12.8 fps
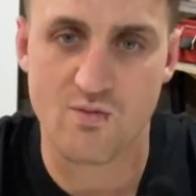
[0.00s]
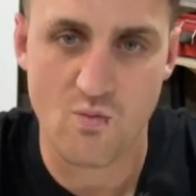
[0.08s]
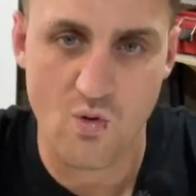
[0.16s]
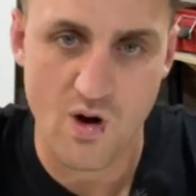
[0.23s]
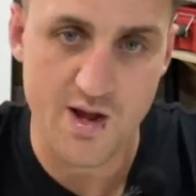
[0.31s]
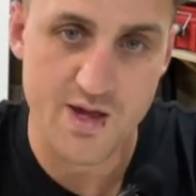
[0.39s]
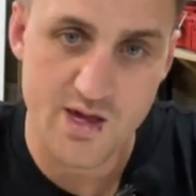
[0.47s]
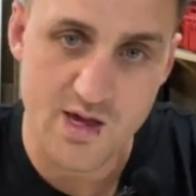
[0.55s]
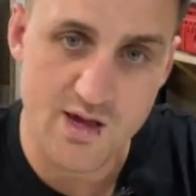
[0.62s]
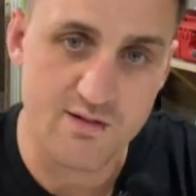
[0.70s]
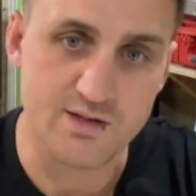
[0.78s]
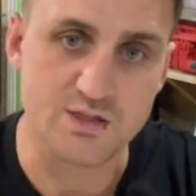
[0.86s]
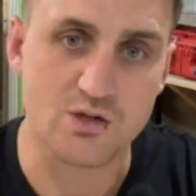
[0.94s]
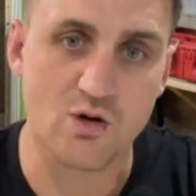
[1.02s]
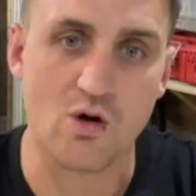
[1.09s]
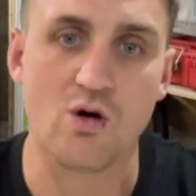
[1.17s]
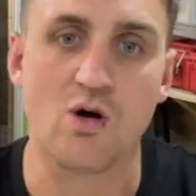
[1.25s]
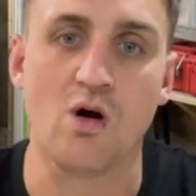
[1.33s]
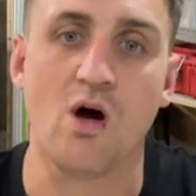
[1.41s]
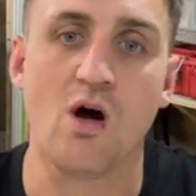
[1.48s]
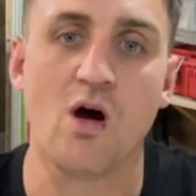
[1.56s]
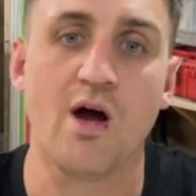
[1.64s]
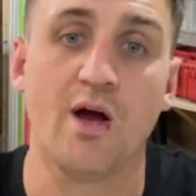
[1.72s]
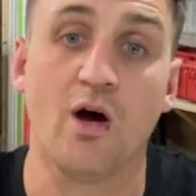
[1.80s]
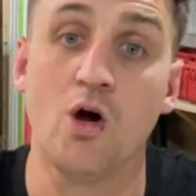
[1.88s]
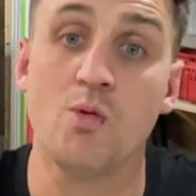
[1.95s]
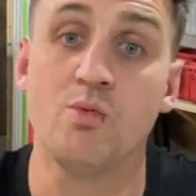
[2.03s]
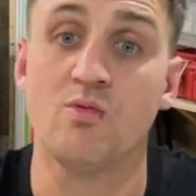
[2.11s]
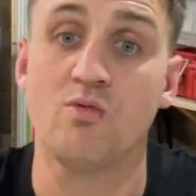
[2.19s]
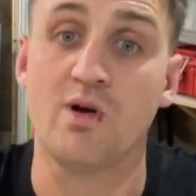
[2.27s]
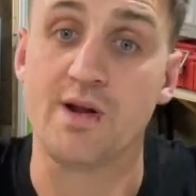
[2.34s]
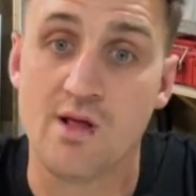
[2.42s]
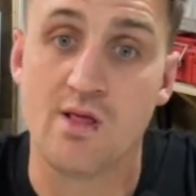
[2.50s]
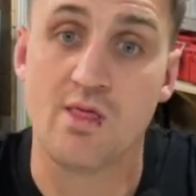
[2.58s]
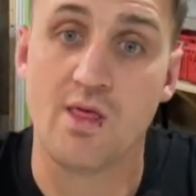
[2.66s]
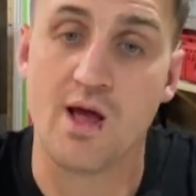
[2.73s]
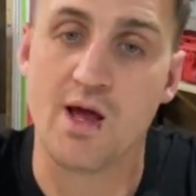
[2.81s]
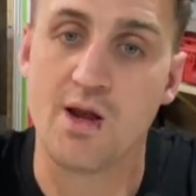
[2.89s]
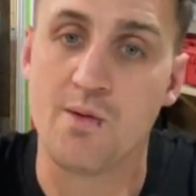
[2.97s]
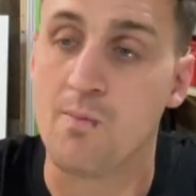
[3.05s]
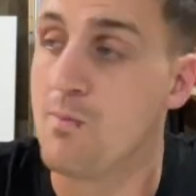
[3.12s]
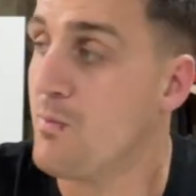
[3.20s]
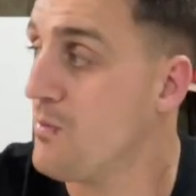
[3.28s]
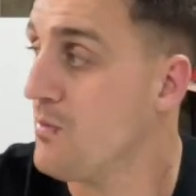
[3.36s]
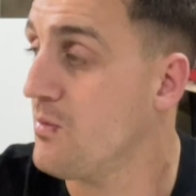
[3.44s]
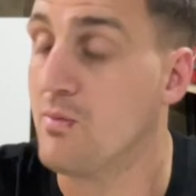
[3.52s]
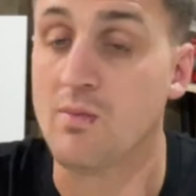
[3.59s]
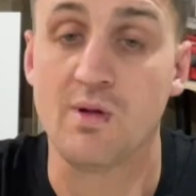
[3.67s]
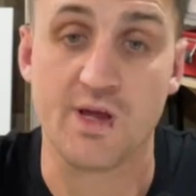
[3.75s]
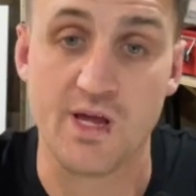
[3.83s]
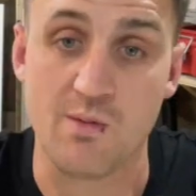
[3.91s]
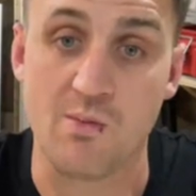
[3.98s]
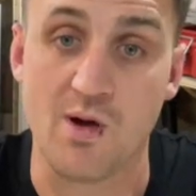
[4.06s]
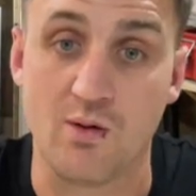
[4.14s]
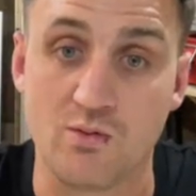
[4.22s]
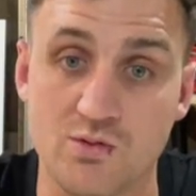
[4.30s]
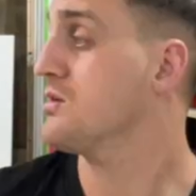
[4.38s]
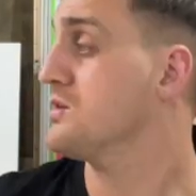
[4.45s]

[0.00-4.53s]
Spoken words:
what I hear, it's got a higher open rate than emails.